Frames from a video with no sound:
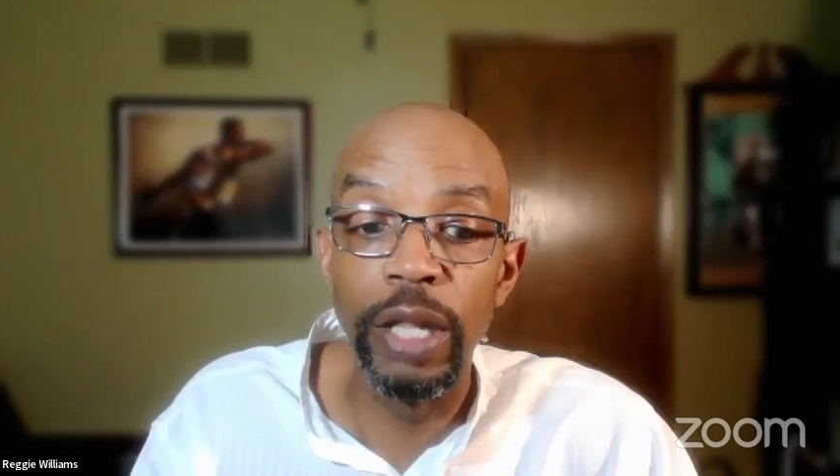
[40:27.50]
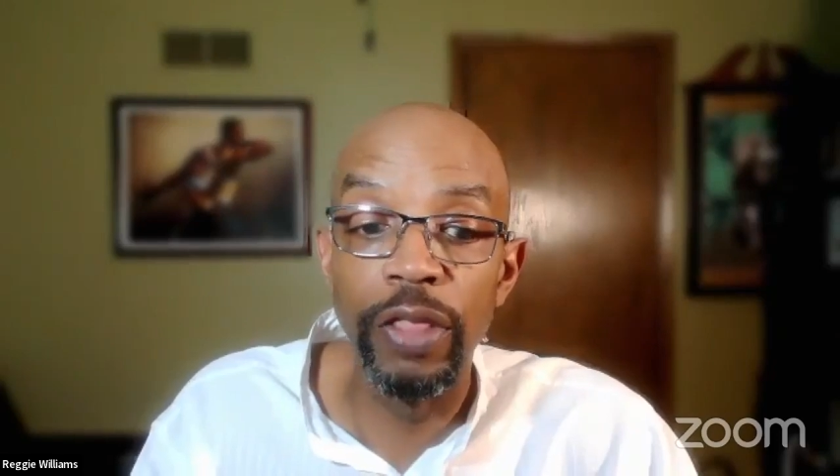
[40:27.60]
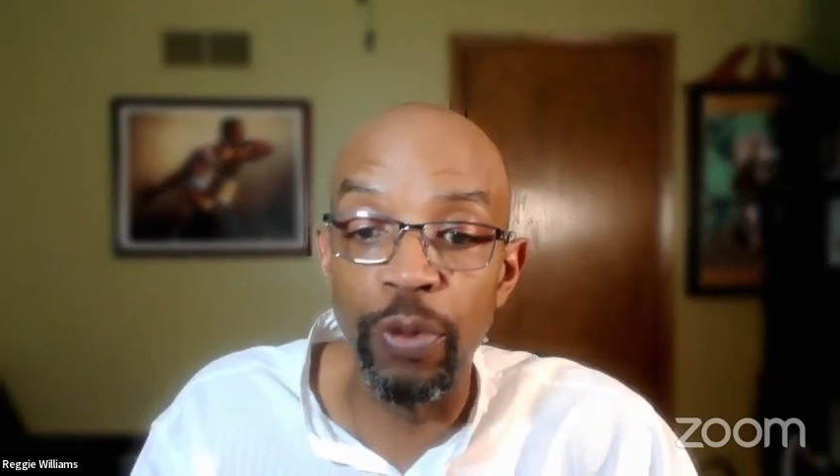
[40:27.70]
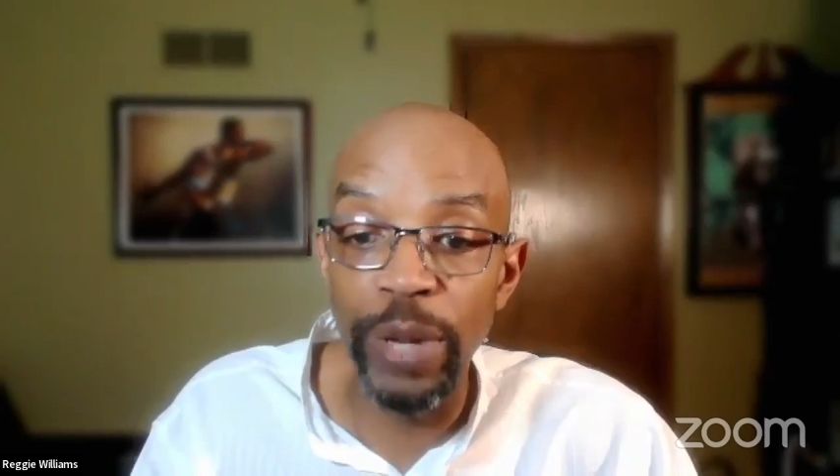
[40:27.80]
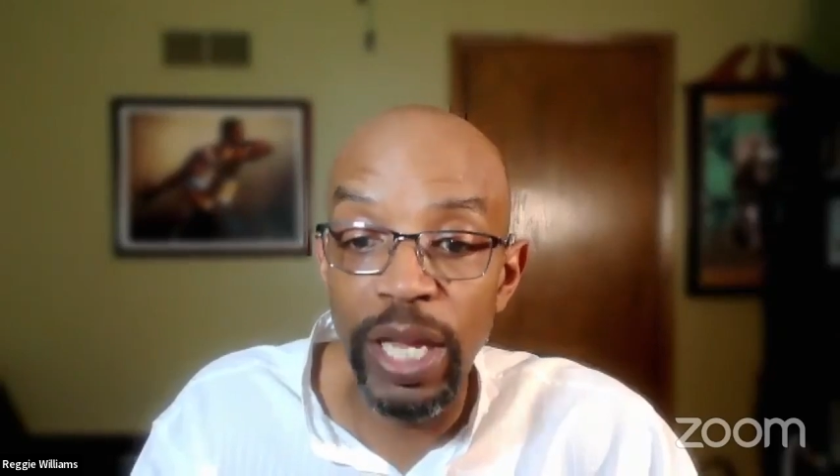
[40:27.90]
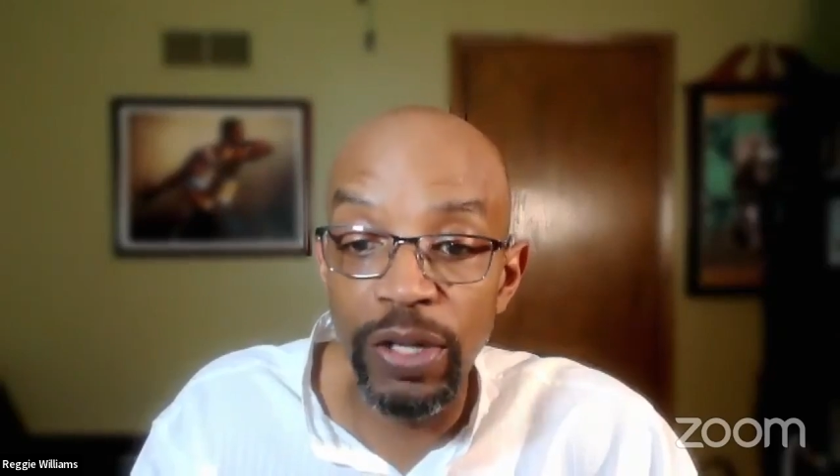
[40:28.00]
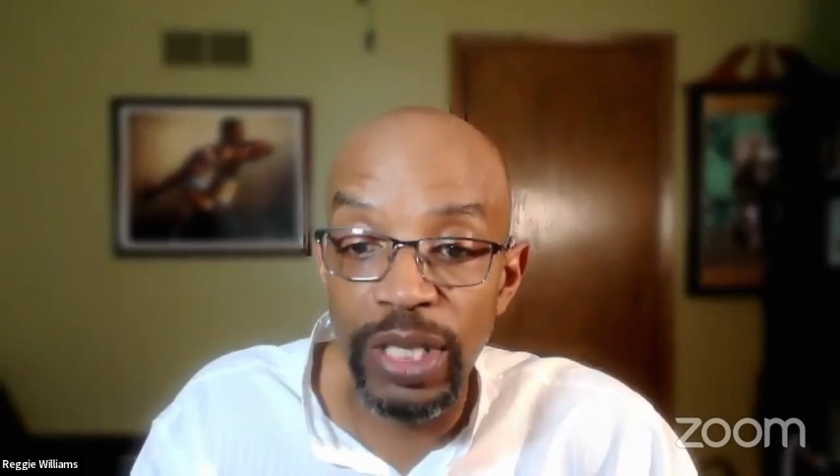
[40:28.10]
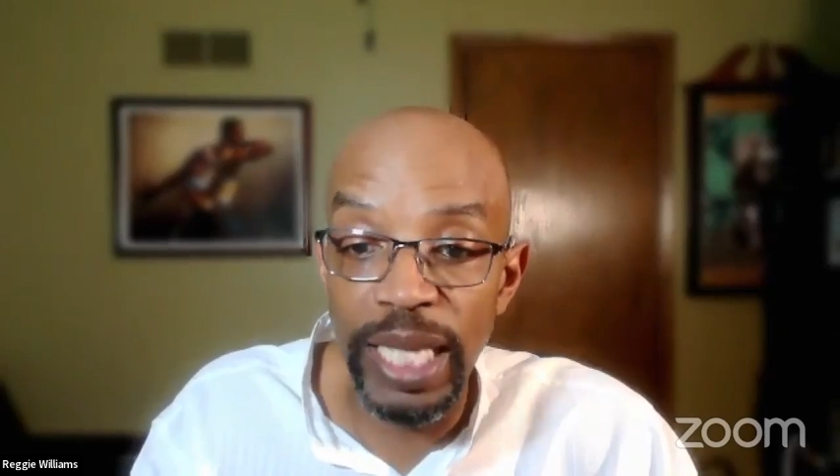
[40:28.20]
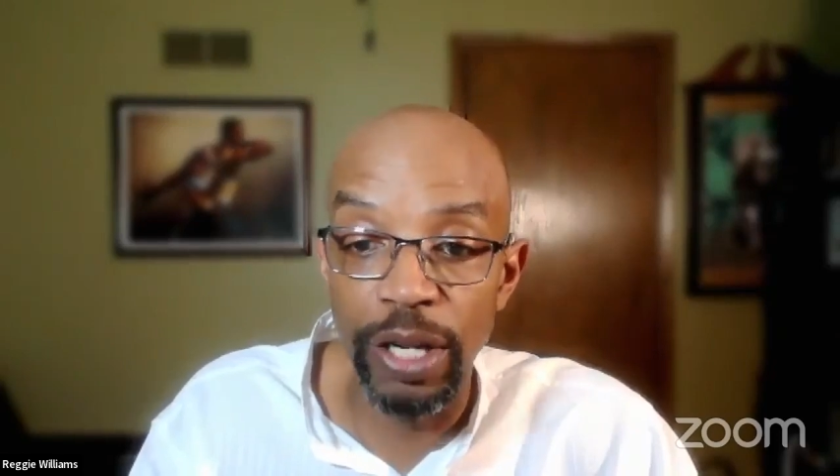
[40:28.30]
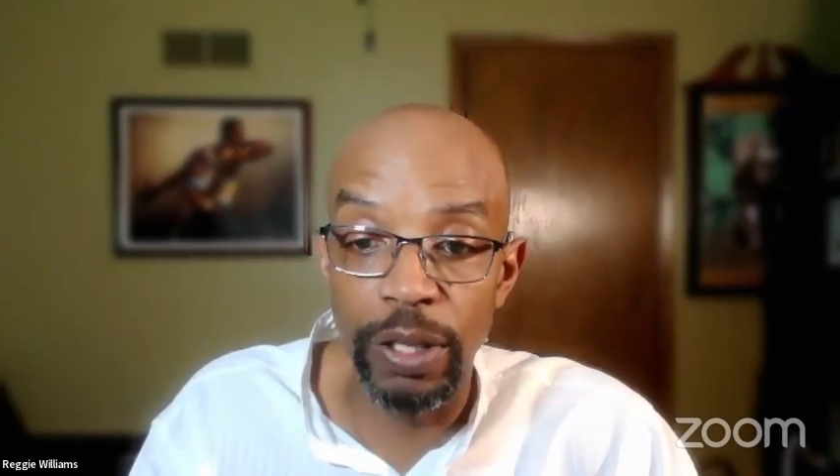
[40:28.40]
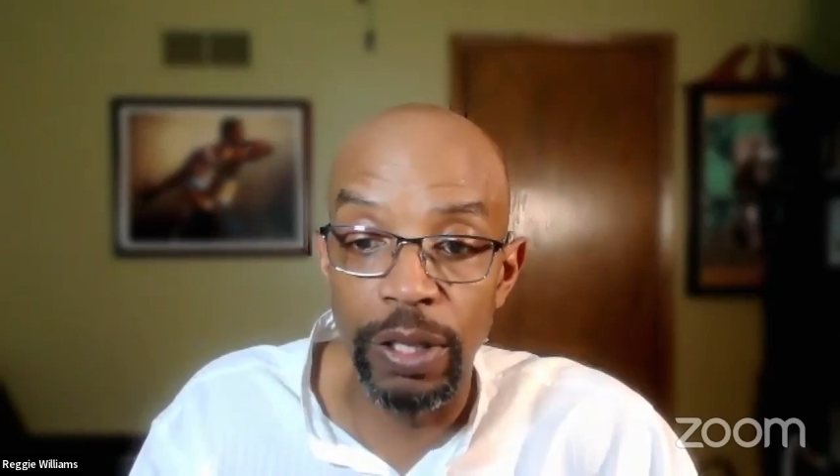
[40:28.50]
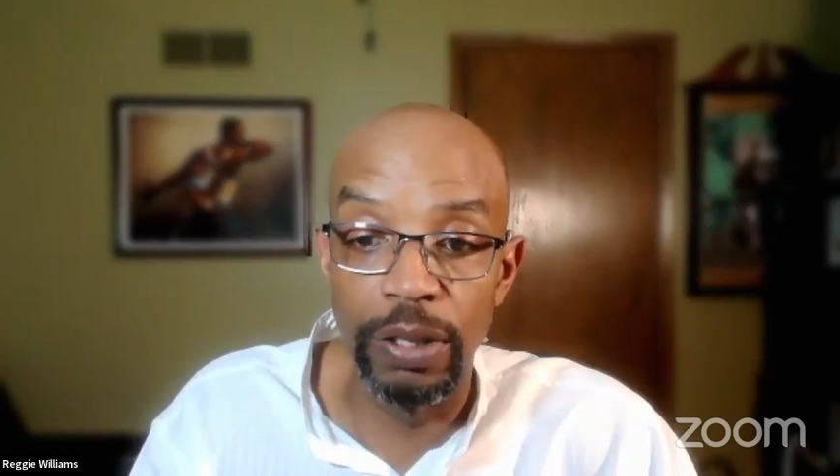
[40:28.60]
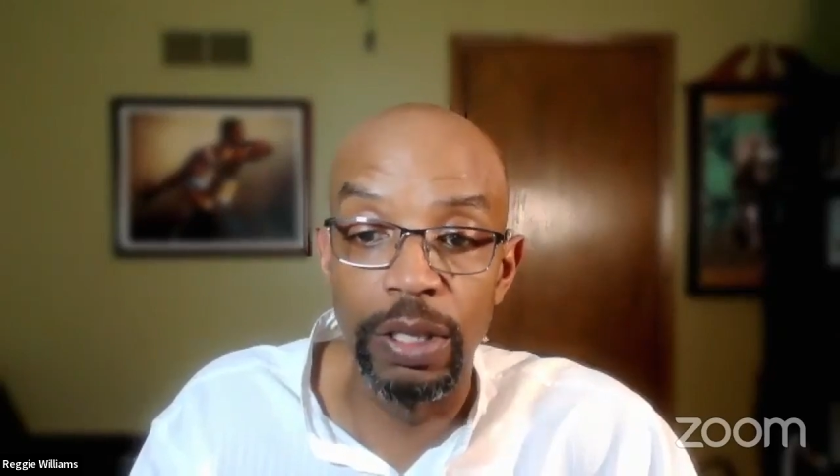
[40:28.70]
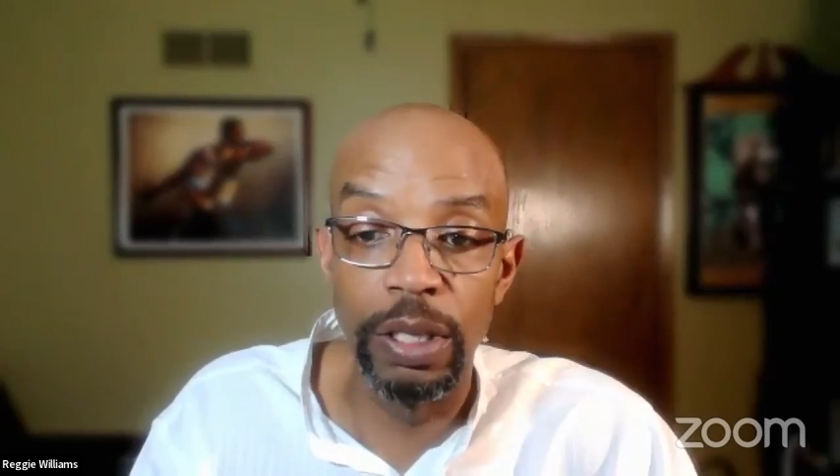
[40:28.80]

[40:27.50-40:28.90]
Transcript: 3 years later,